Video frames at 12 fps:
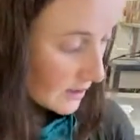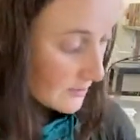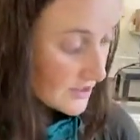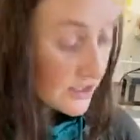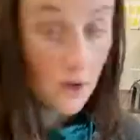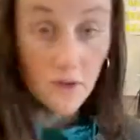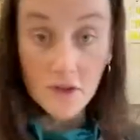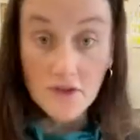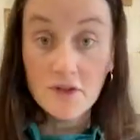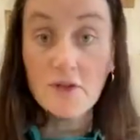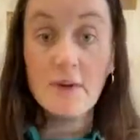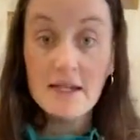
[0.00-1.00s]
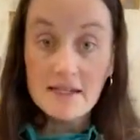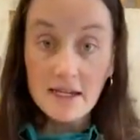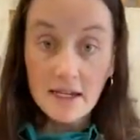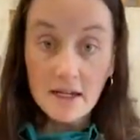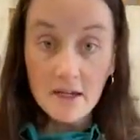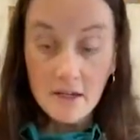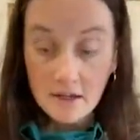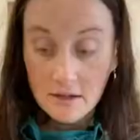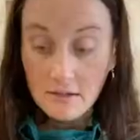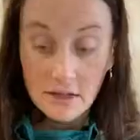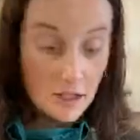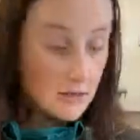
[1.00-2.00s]
So those are the basic,
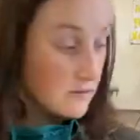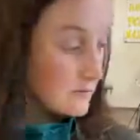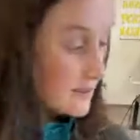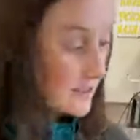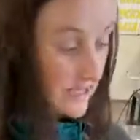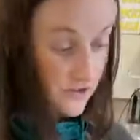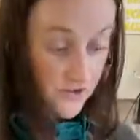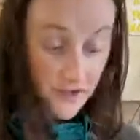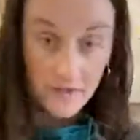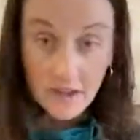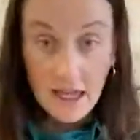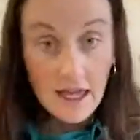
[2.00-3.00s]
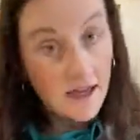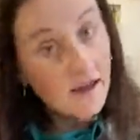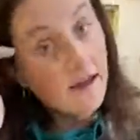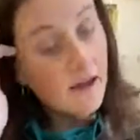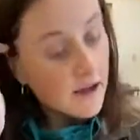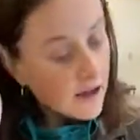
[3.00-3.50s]
you know, stages of clay.